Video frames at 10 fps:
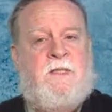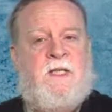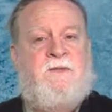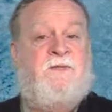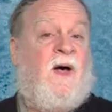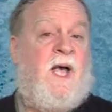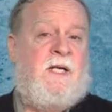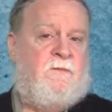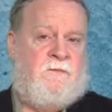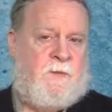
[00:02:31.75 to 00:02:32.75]
than a
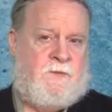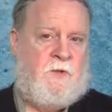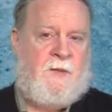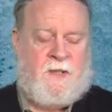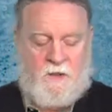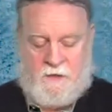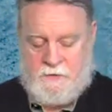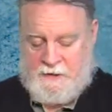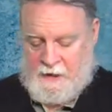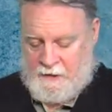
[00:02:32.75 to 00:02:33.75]
fine of up to about one
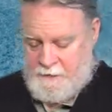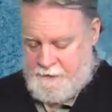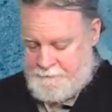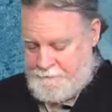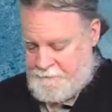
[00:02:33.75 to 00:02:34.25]
hundred dollars.